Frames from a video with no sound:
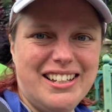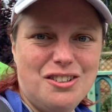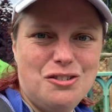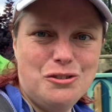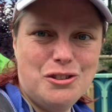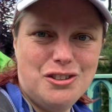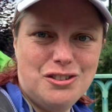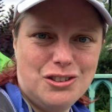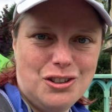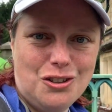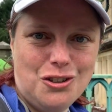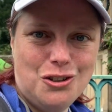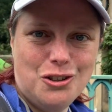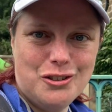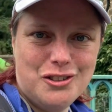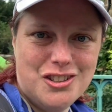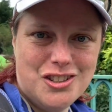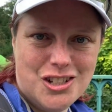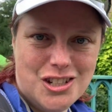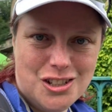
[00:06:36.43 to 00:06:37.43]
all the stone
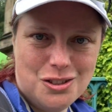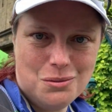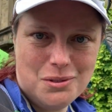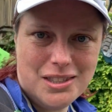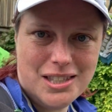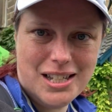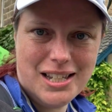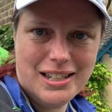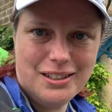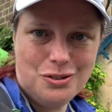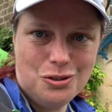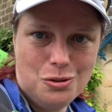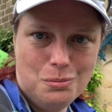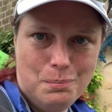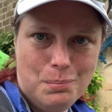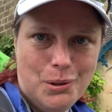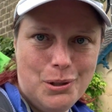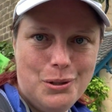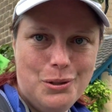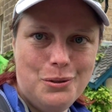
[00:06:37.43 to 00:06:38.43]
cottages with their sort of
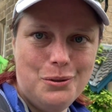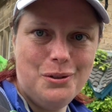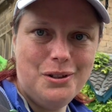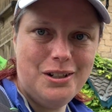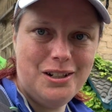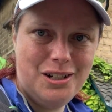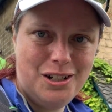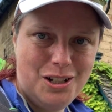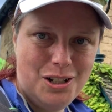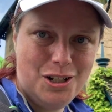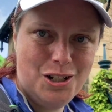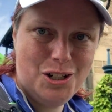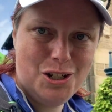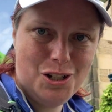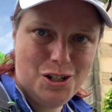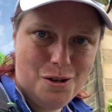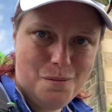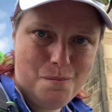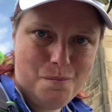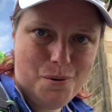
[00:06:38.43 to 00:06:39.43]
blue,
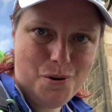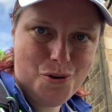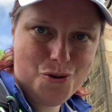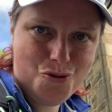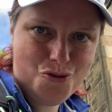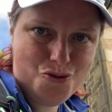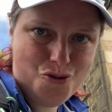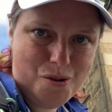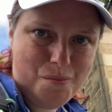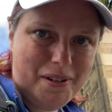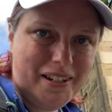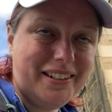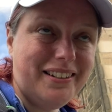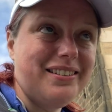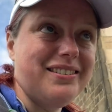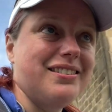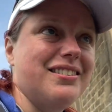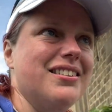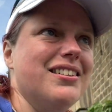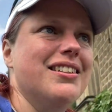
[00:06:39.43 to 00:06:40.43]
blue
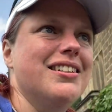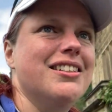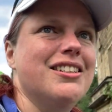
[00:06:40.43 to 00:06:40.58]
trimmings.